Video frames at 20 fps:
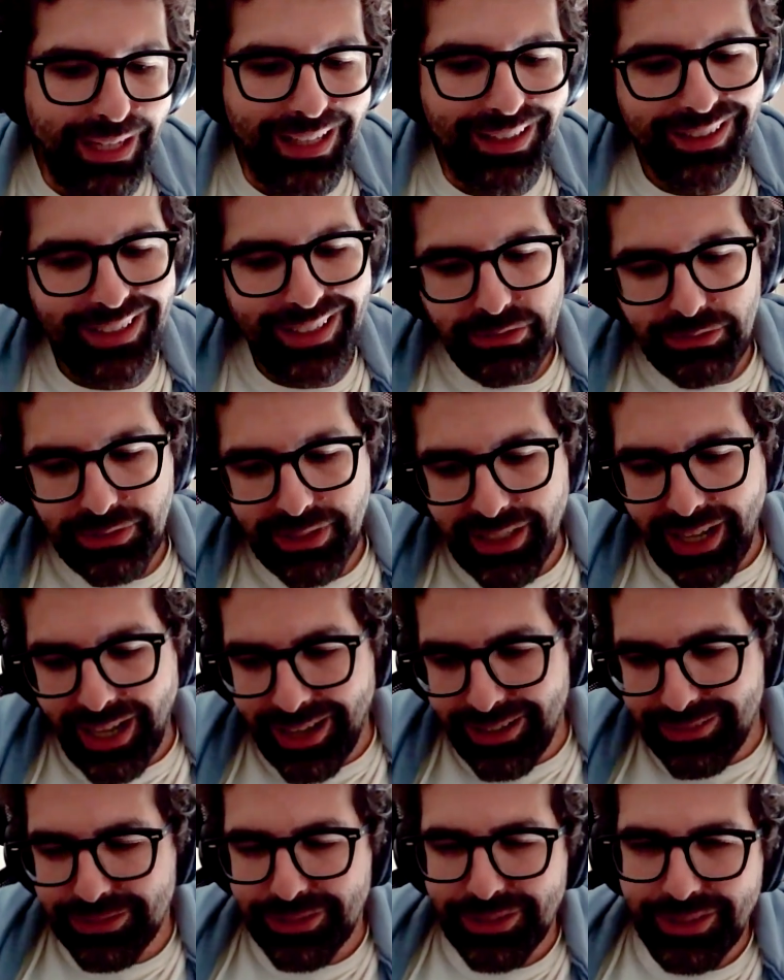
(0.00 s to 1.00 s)
And then we
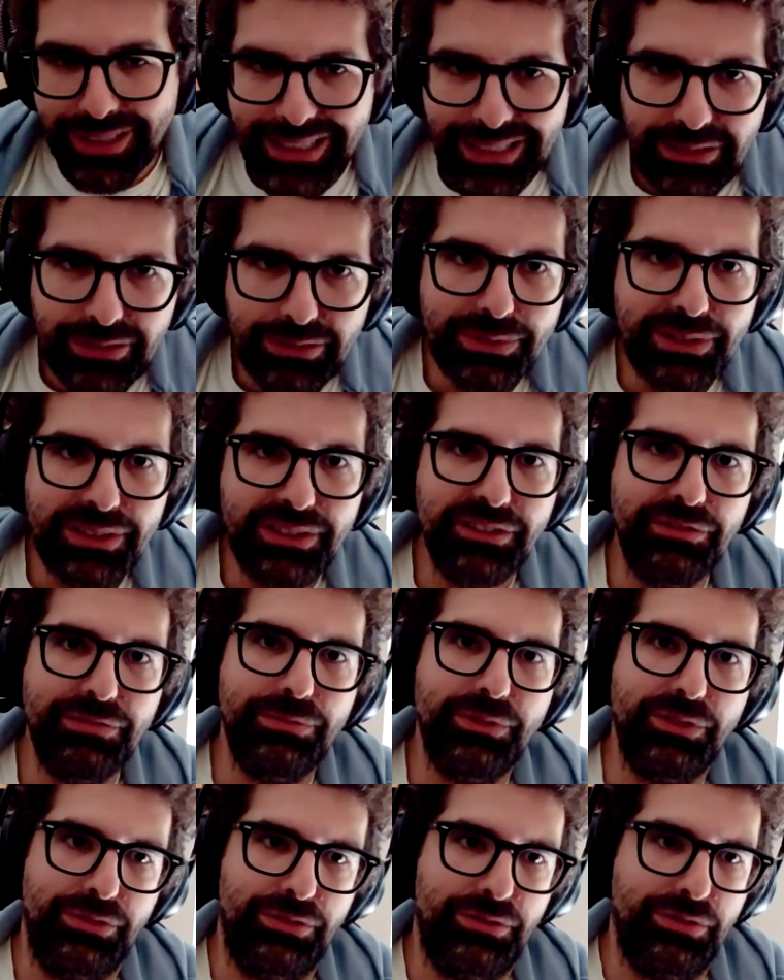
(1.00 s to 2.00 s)
have a little bit
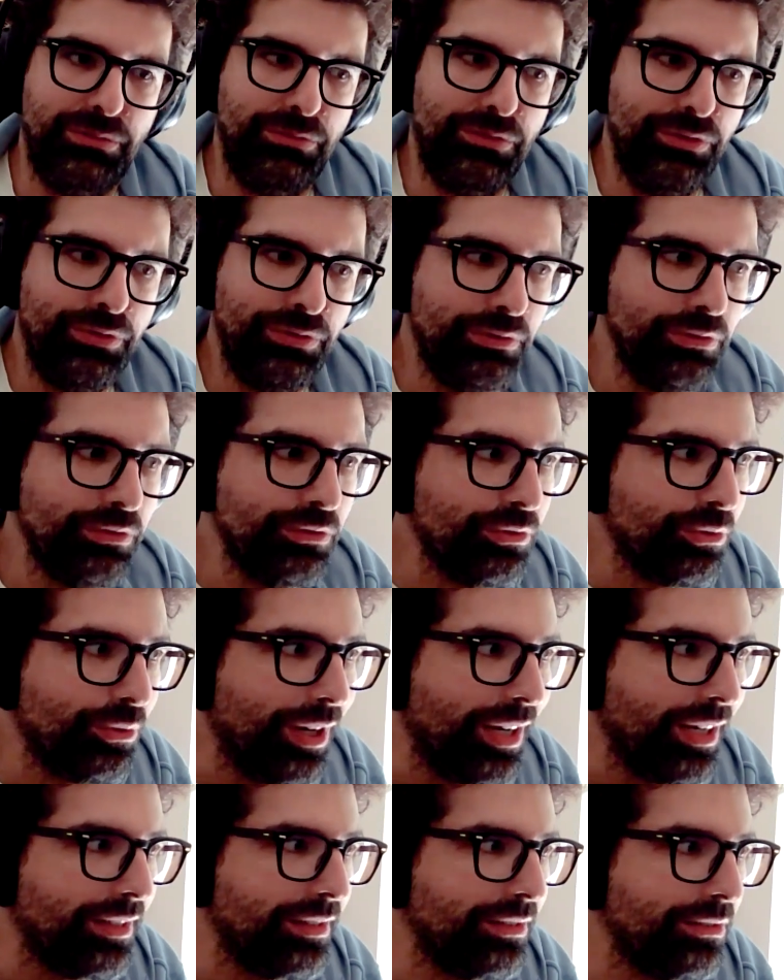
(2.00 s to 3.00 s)
of customers who are
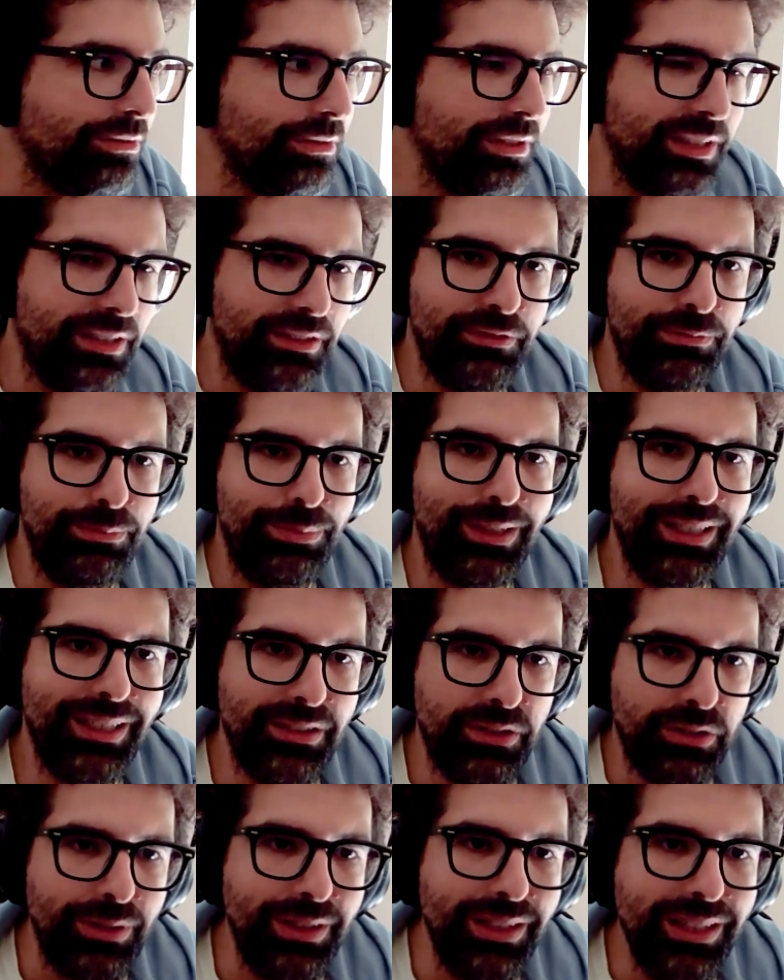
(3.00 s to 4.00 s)
trying to kind of play
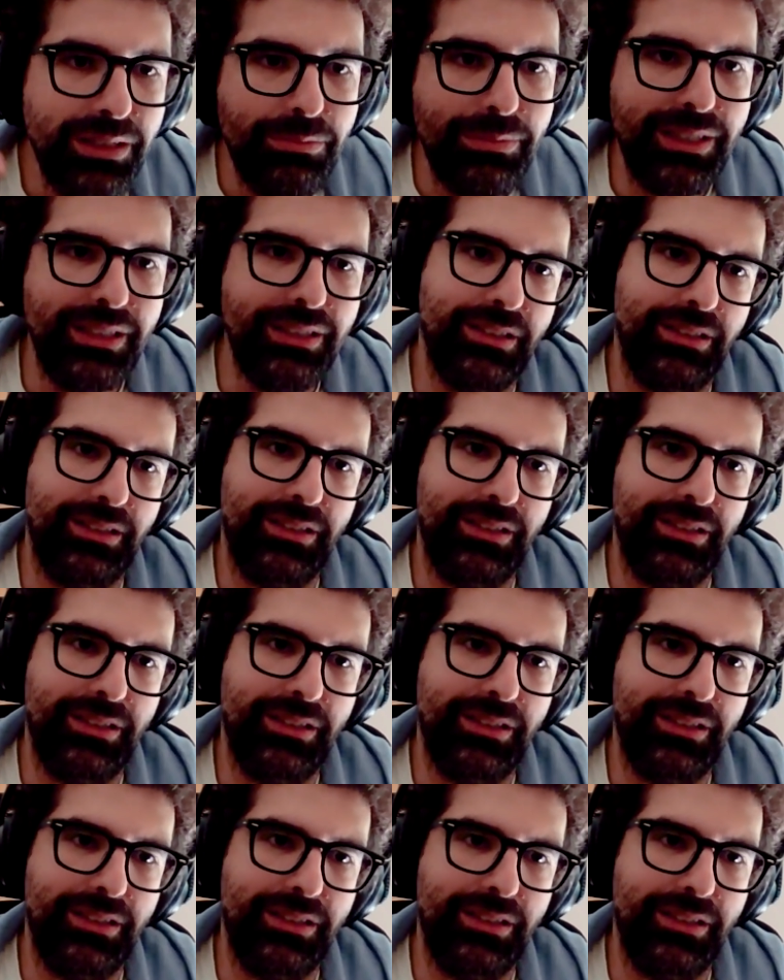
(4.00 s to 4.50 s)
at the limit